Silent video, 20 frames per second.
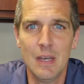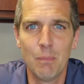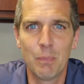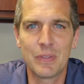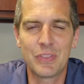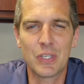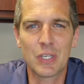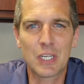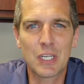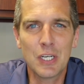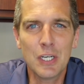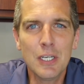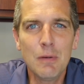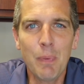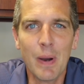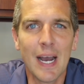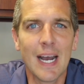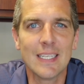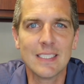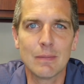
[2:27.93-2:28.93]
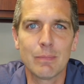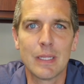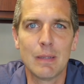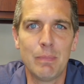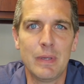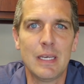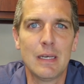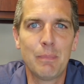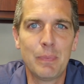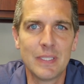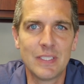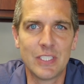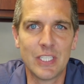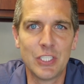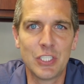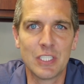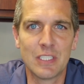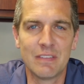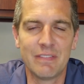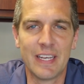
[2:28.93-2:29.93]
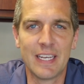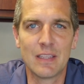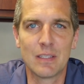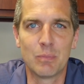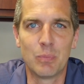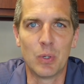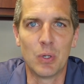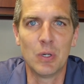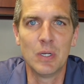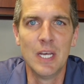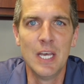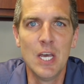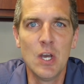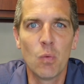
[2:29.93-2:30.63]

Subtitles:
but there could possibly be a position available